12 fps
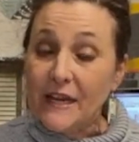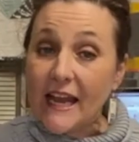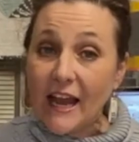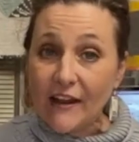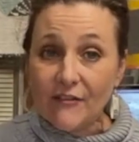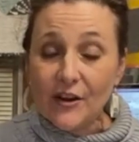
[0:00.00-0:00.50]
bit
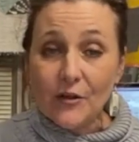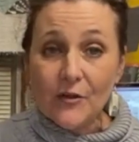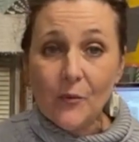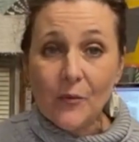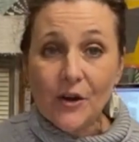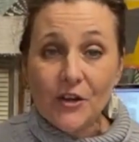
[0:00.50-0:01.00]
heavier
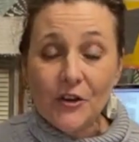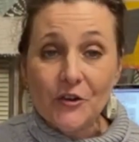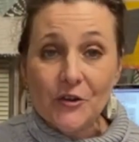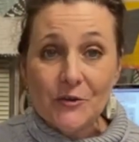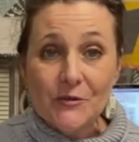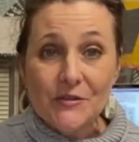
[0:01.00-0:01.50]
than what you're
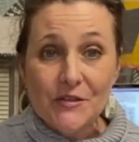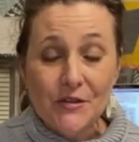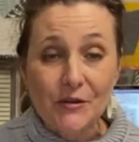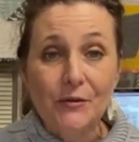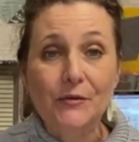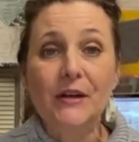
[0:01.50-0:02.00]
used
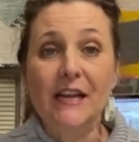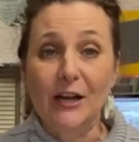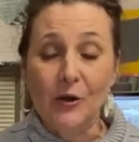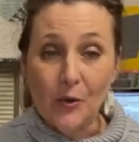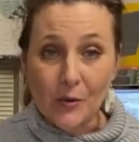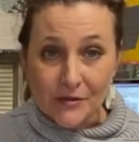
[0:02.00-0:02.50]
to
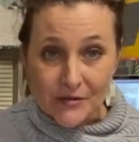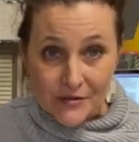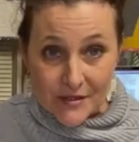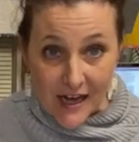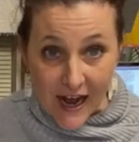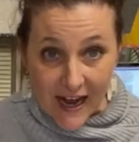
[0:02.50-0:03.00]
in
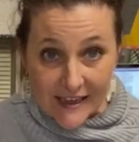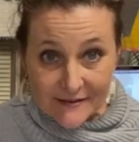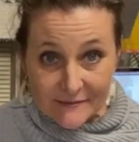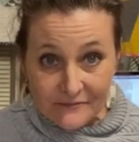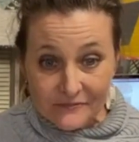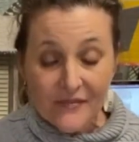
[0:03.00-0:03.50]
quilter's
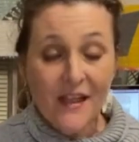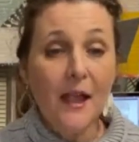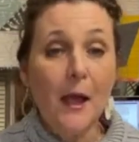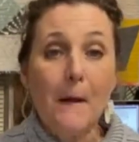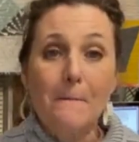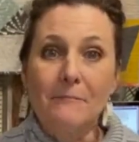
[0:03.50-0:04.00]
cotton,
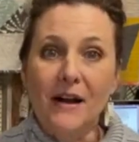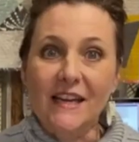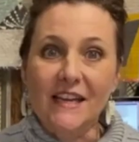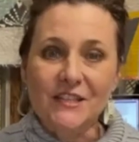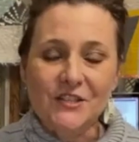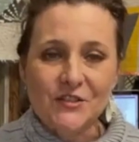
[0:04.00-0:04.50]
but
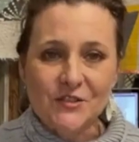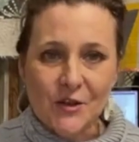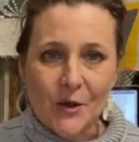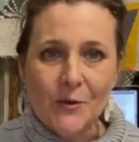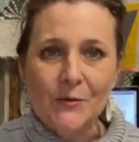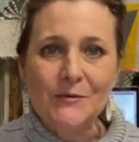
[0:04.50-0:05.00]
it
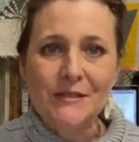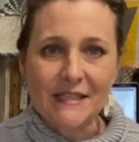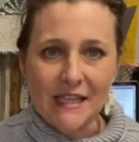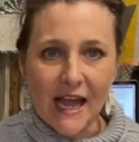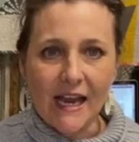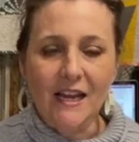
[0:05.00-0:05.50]
sews
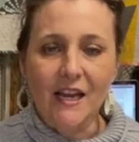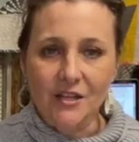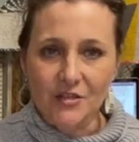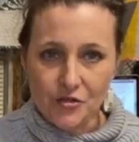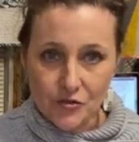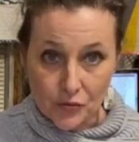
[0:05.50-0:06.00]
like
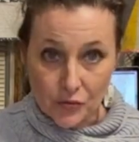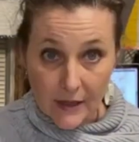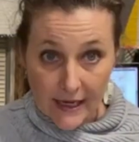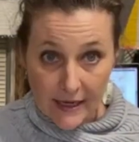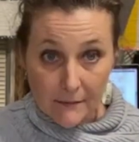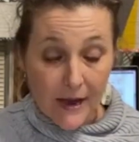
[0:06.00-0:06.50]
a
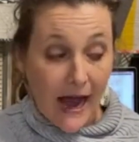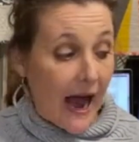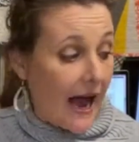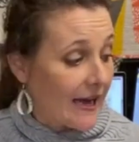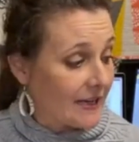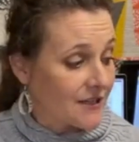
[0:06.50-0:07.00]
dream.
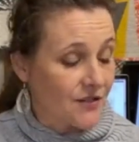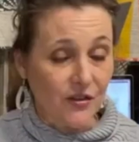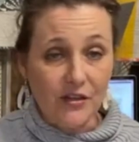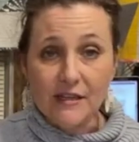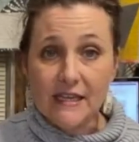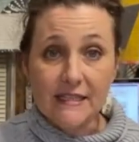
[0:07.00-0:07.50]
Honest to
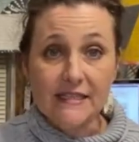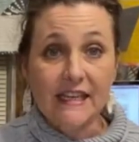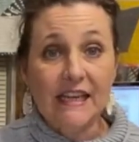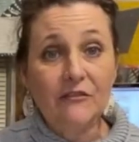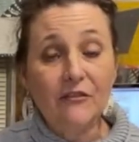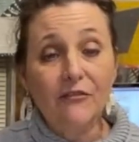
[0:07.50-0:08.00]
goodness,
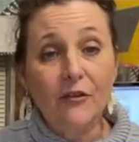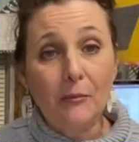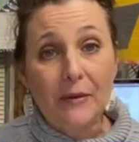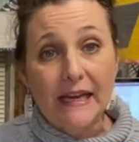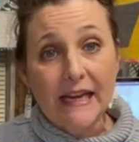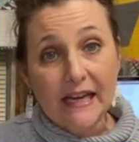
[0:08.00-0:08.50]
even
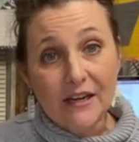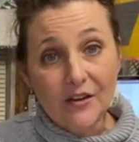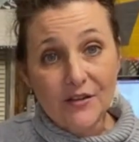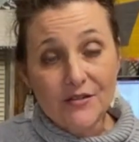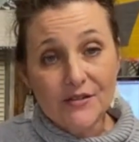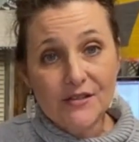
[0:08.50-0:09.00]
for
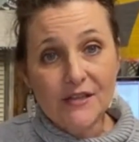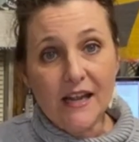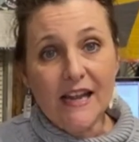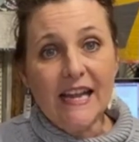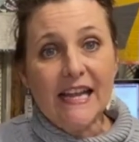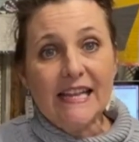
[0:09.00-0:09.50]
beginners,
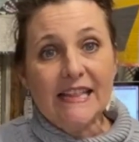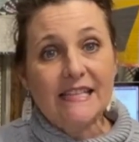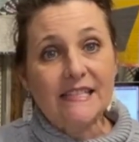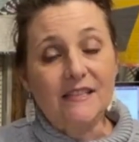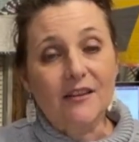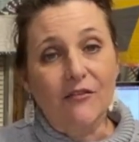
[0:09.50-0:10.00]

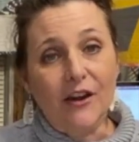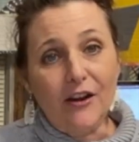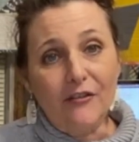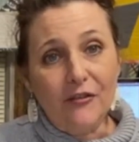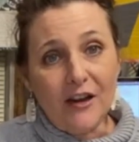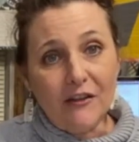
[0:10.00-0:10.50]
this is a
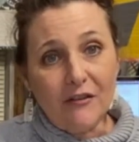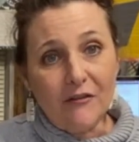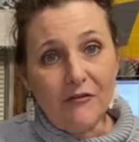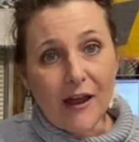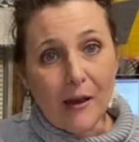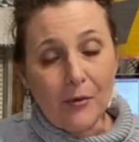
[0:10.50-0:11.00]
very
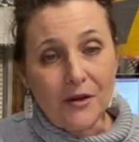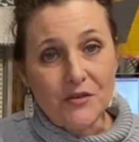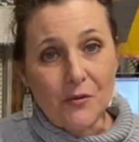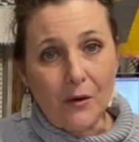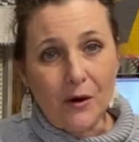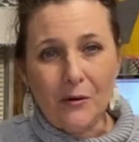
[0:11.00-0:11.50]
forgiving fabric
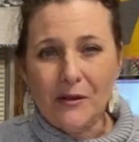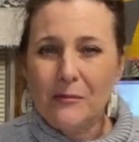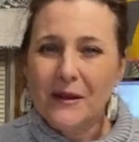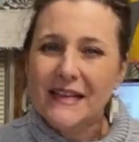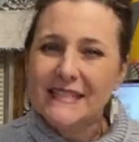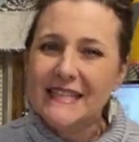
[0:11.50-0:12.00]
to work with
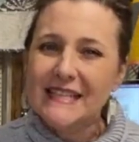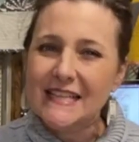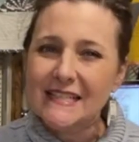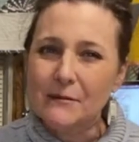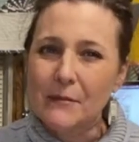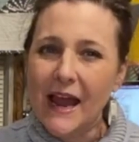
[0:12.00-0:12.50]
because it
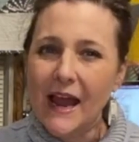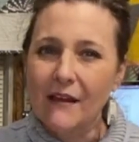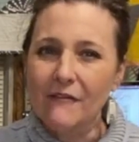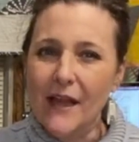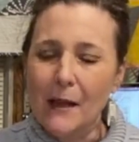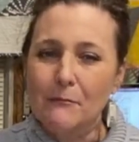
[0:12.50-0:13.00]
doesn't
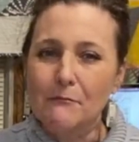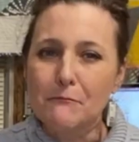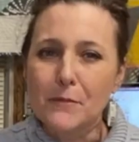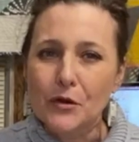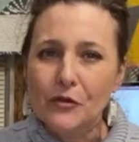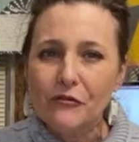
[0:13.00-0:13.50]
have that
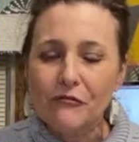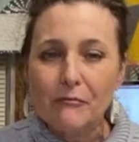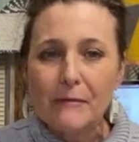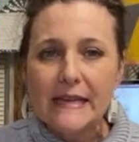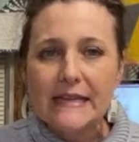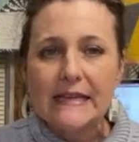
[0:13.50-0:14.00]

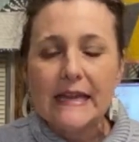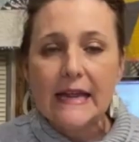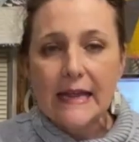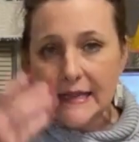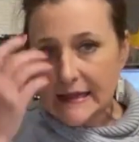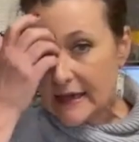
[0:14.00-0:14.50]
movement
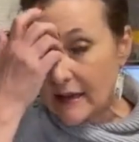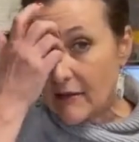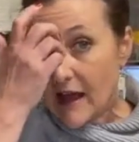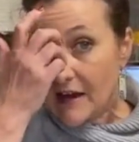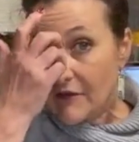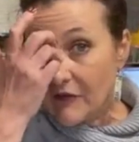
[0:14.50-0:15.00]
that a
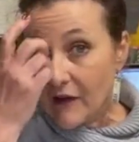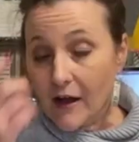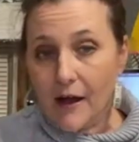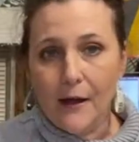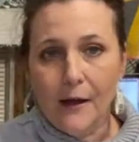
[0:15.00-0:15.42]
lot of